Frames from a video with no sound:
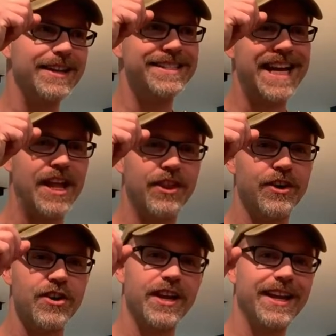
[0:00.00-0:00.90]

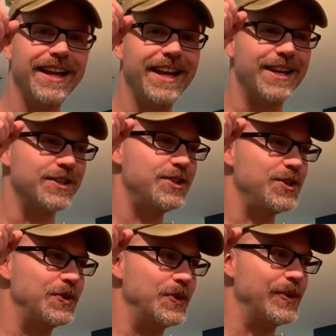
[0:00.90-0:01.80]
tethered
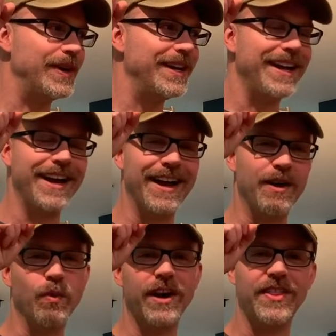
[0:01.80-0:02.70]
into
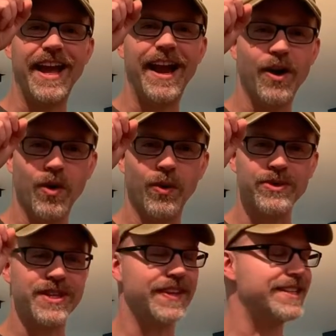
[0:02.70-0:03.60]
one of the air
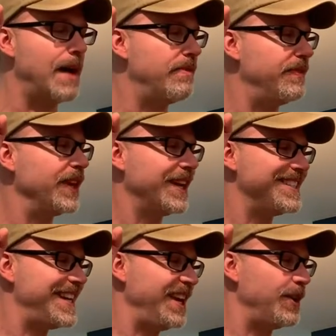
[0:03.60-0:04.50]
holes in the top of the
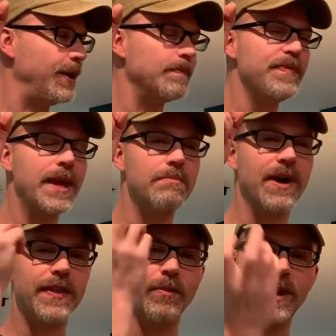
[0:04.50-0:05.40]
container.
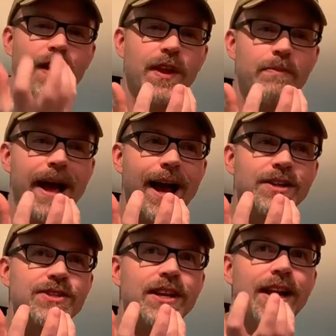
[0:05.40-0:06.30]
But they'll be on their
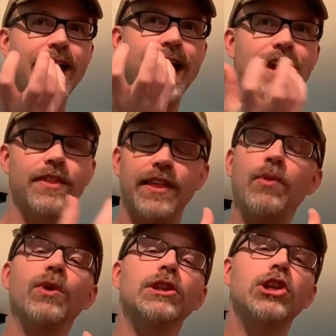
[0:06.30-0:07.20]
backs and they
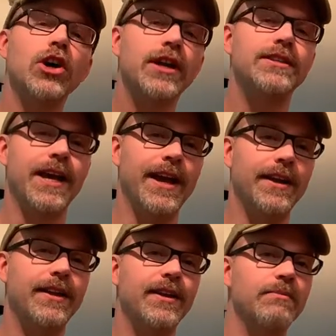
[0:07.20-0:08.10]
will look
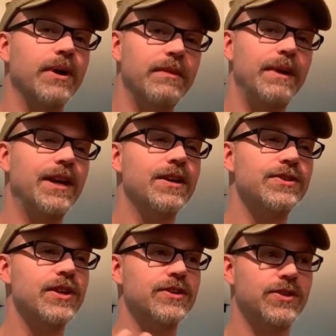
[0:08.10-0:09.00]
dead, but
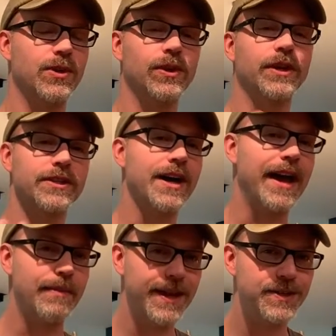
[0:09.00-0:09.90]
because so little
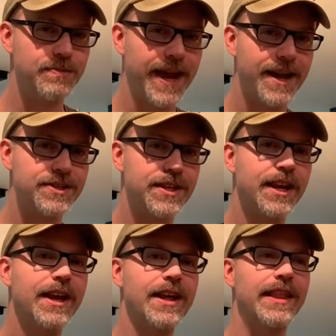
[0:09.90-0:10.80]
time has passed,
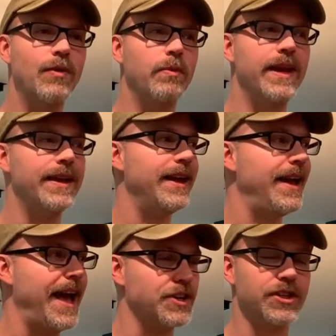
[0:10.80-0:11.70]
they will be
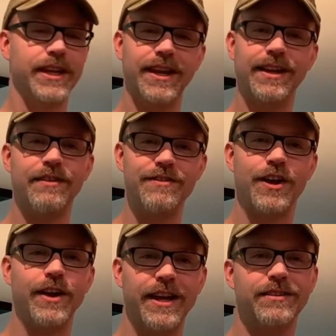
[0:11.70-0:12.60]
actually in a
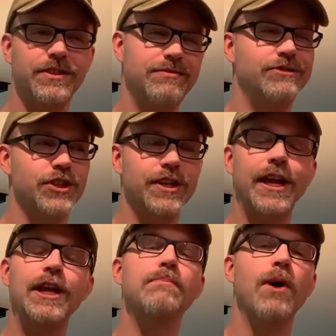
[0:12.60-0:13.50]
very just
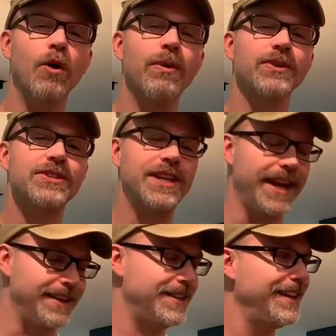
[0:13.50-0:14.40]
immobile
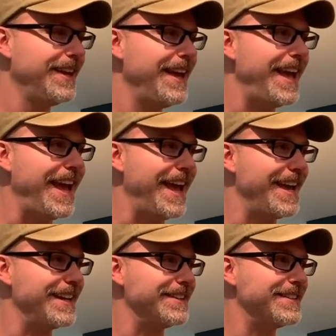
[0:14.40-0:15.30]
state.
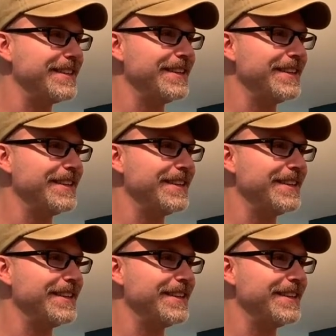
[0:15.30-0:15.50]
And